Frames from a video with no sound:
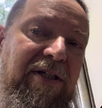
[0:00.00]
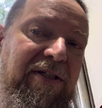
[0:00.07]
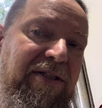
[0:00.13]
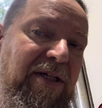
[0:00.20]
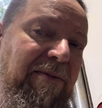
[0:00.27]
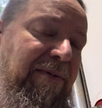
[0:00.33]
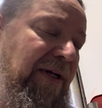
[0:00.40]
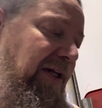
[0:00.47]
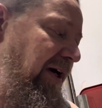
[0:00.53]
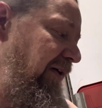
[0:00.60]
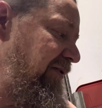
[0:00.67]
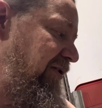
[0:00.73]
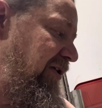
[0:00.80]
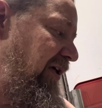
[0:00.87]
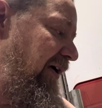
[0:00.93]
some of the
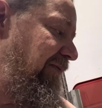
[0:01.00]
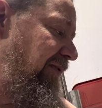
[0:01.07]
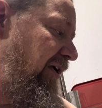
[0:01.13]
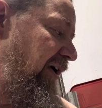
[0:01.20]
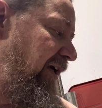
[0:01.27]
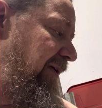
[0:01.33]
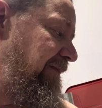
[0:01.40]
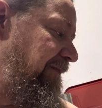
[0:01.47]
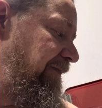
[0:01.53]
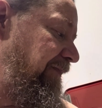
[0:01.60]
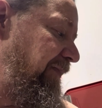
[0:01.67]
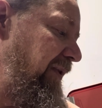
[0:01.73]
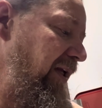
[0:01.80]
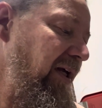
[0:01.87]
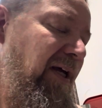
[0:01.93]
other stuff on it.
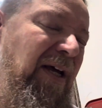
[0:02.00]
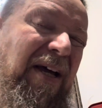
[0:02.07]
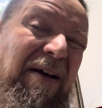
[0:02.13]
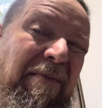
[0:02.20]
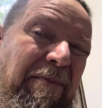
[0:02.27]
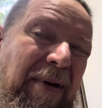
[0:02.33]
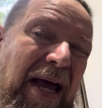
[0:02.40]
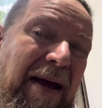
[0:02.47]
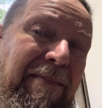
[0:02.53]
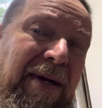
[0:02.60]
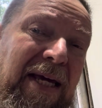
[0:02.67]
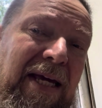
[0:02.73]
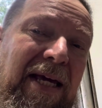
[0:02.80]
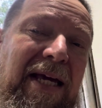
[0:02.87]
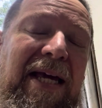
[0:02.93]
Maybe
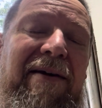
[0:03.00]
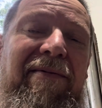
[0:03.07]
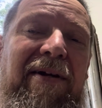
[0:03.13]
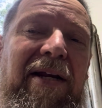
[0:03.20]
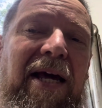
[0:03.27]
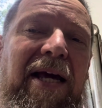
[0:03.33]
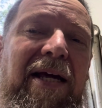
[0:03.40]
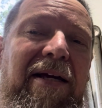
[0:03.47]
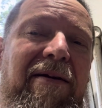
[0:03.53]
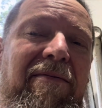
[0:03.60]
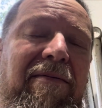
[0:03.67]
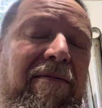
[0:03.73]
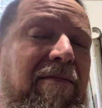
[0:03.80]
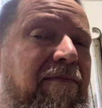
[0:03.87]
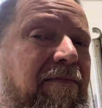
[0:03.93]
even a
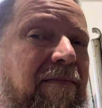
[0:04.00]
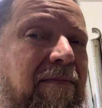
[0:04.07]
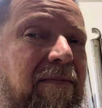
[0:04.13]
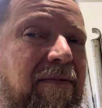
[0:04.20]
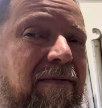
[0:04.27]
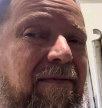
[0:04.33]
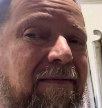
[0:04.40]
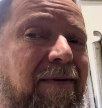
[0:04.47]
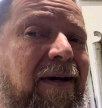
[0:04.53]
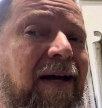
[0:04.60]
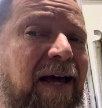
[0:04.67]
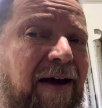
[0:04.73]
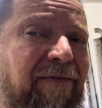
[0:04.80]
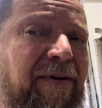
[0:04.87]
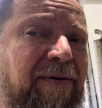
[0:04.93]

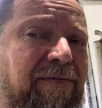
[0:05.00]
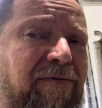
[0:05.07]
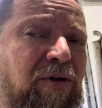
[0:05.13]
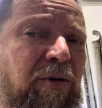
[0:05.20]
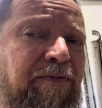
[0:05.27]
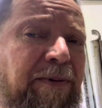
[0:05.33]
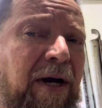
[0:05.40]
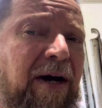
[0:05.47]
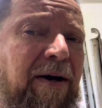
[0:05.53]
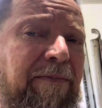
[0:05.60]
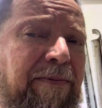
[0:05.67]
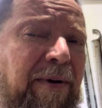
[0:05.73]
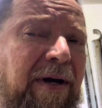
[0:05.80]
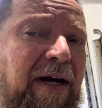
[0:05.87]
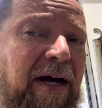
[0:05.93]
heavy 2 pair
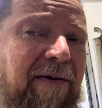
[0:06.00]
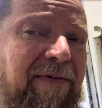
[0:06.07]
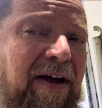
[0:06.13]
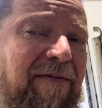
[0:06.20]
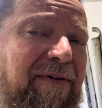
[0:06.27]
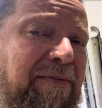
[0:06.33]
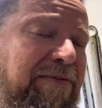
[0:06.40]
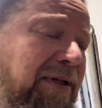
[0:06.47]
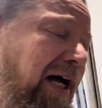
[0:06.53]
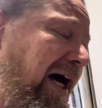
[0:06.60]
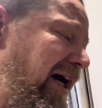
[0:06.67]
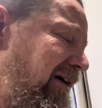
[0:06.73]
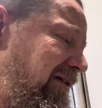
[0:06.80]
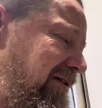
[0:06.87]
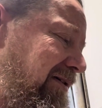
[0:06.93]
of heavy
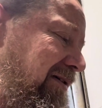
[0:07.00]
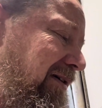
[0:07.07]
pliers